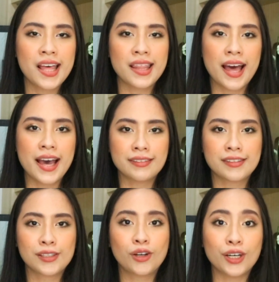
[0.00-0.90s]

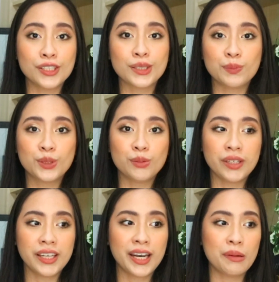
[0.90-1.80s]
that concept to
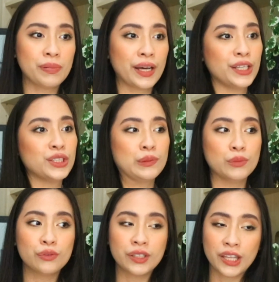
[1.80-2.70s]
me, and I'm planning to
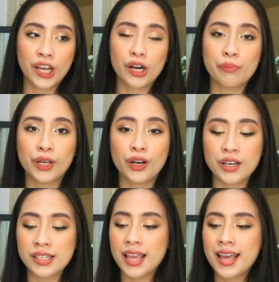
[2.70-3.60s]
move it there
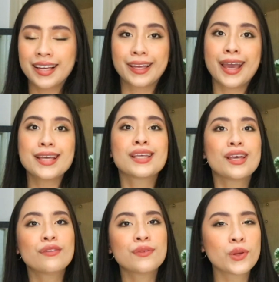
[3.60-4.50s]
because, guys,
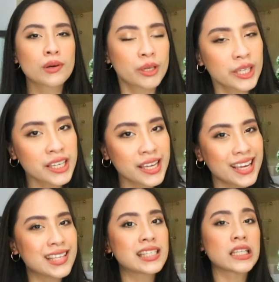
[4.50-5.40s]
if your money
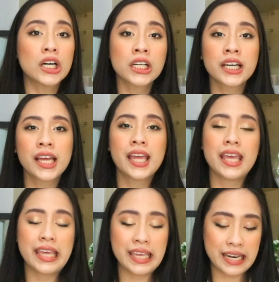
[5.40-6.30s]
is stuck
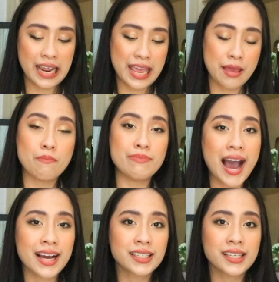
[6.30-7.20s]
in a
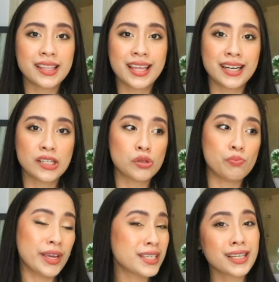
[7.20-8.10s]
bank, then it's
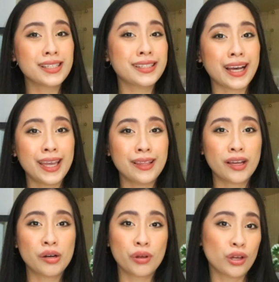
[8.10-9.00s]
basically dying
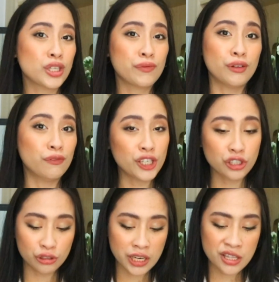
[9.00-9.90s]
there because of
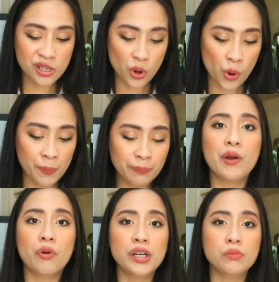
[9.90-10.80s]
inflation rate. So I
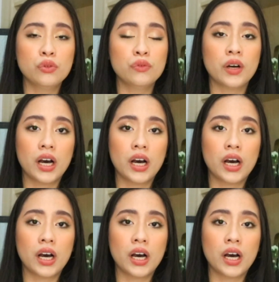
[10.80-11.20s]
want to move